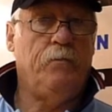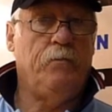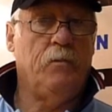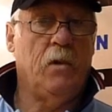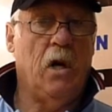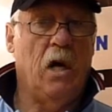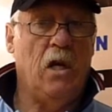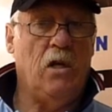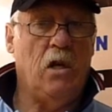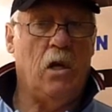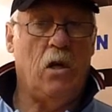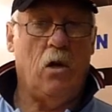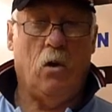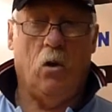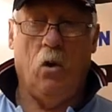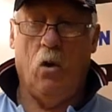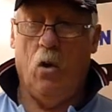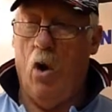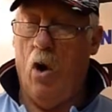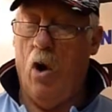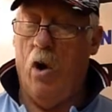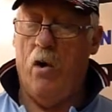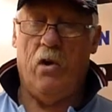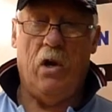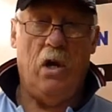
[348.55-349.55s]
I did a
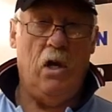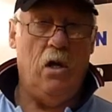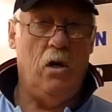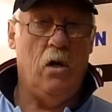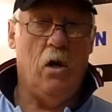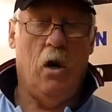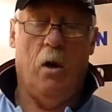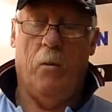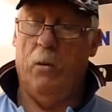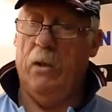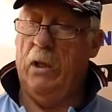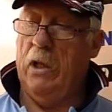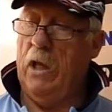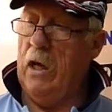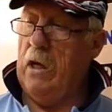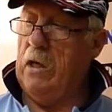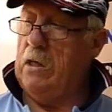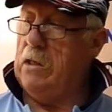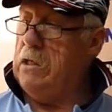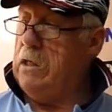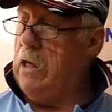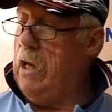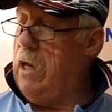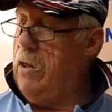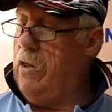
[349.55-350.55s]
lot of reading up, and like I
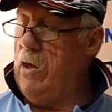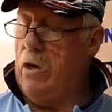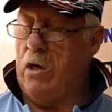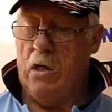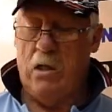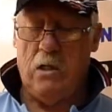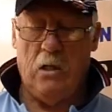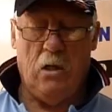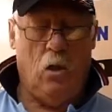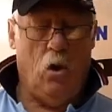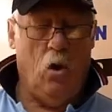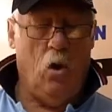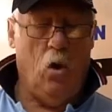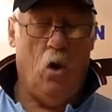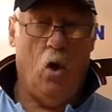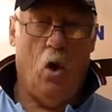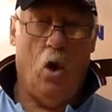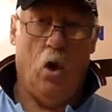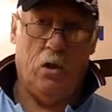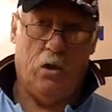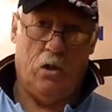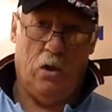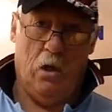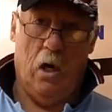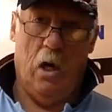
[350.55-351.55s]
say, there is
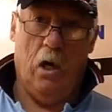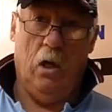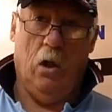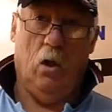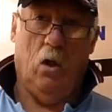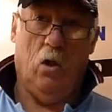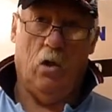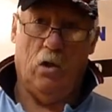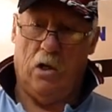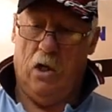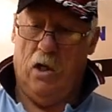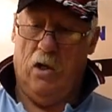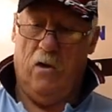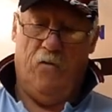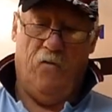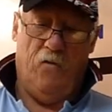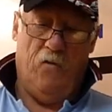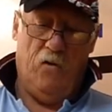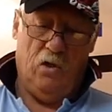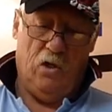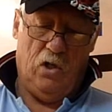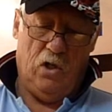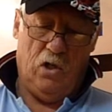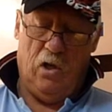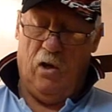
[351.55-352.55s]
lots and lots of
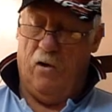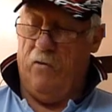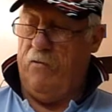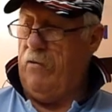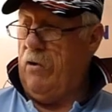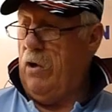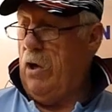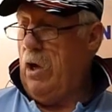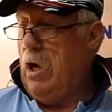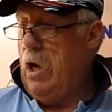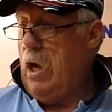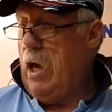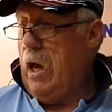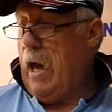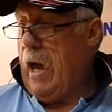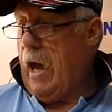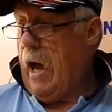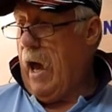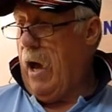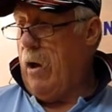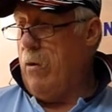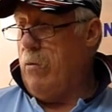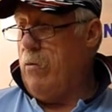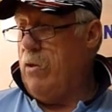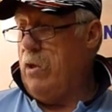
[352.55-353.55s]
different stuff
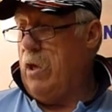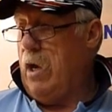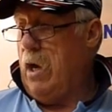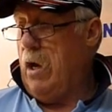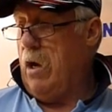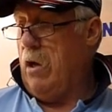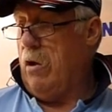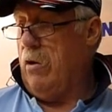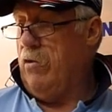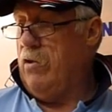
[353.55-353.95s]
out there.